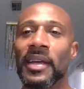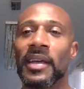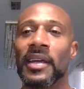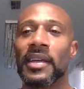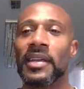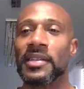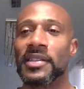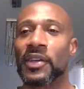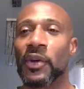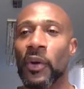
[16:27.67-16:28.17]

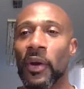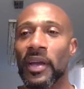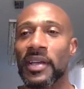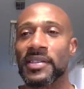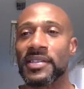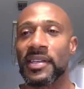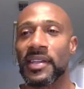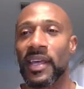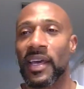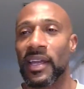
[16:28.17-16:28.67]
It's
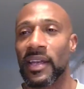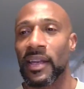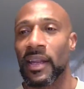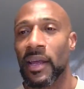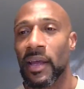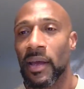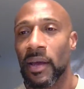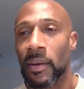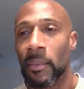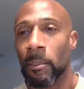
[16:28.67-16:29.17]
crazy that
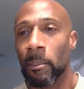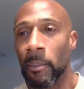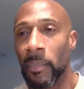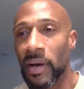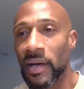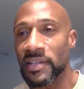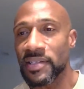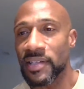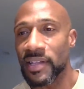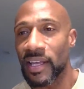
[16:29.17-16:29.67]

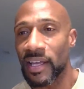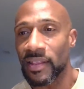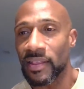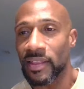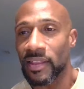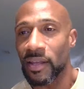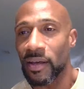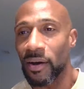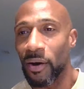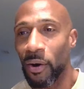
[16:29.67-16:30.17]
much
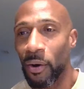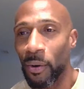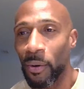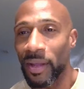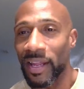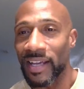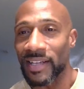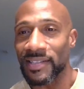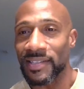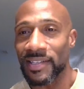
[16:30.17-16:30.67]
that the
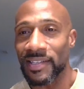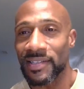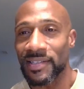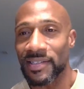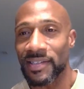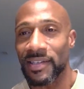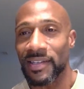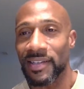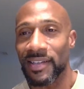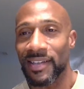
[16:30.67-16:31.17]
old
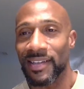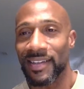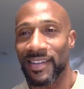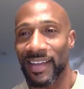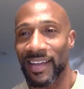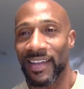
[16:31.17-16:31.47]
SEC